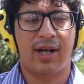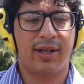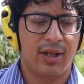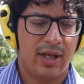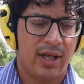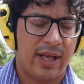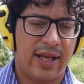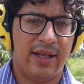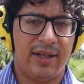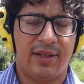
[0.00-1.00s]
on
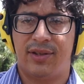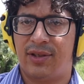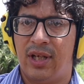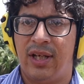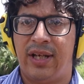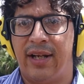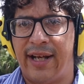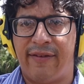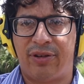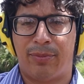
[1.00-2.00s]
is get an
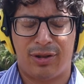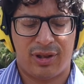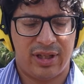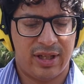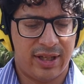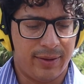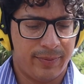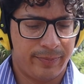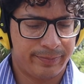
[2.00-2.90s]
aftermarket